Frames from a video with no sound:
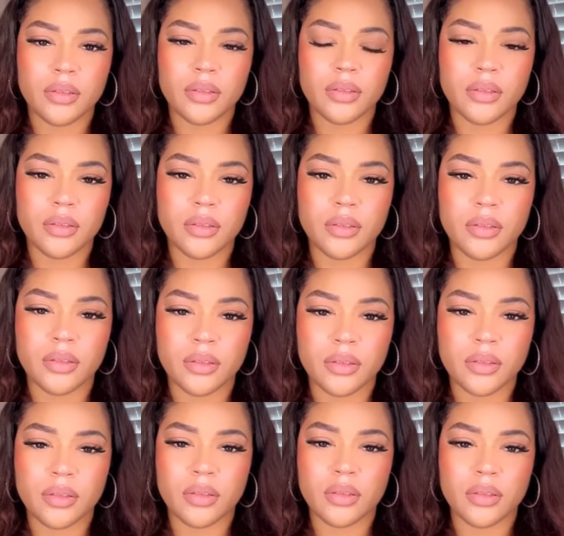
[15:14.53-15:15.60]

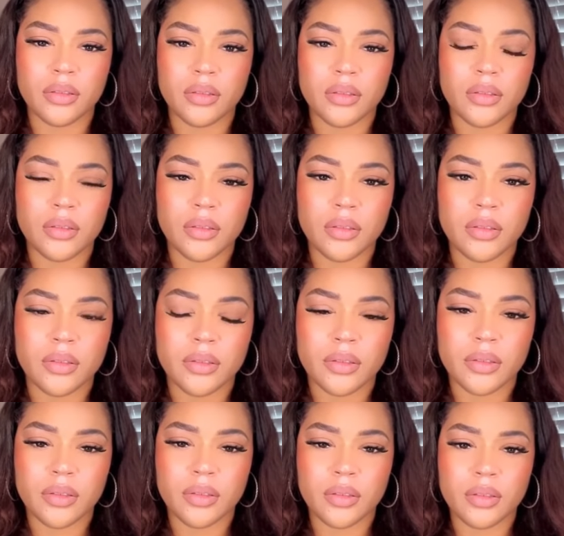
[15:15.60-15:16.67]

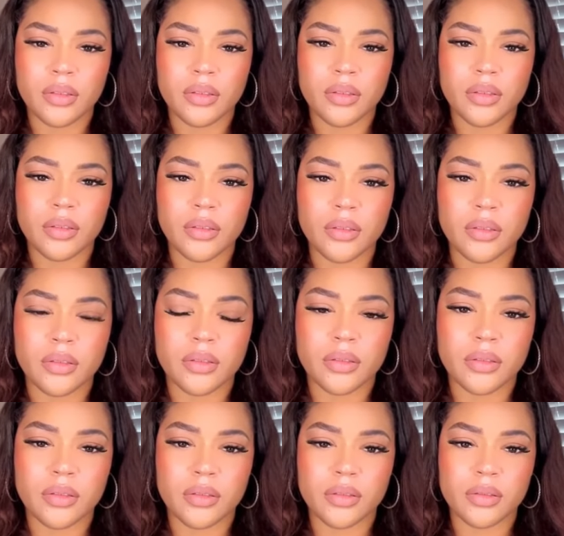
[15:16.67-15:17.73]

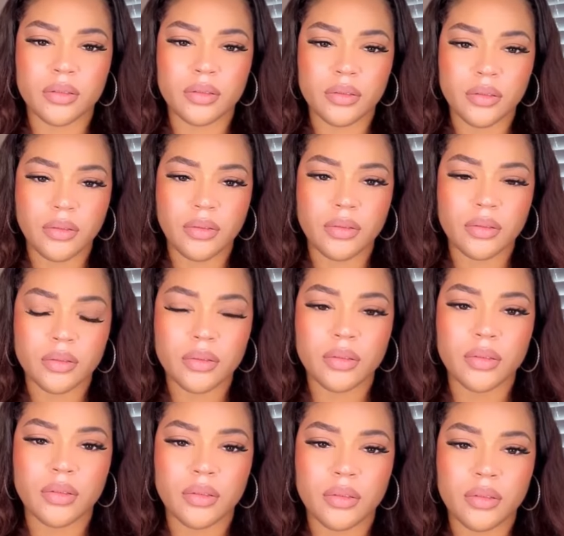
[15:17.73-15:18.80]

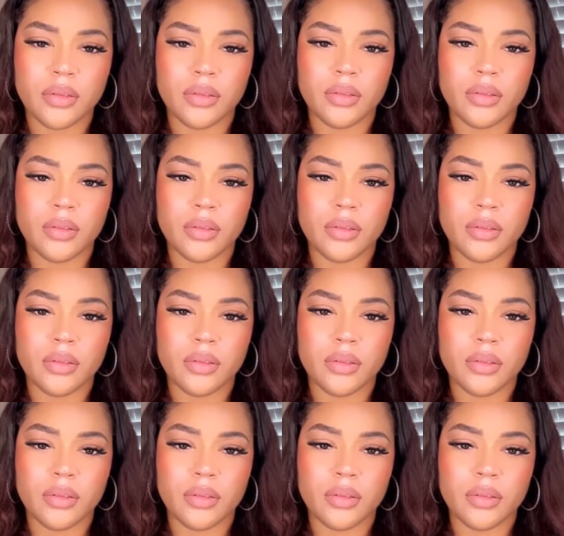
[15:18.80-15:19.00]
(silent)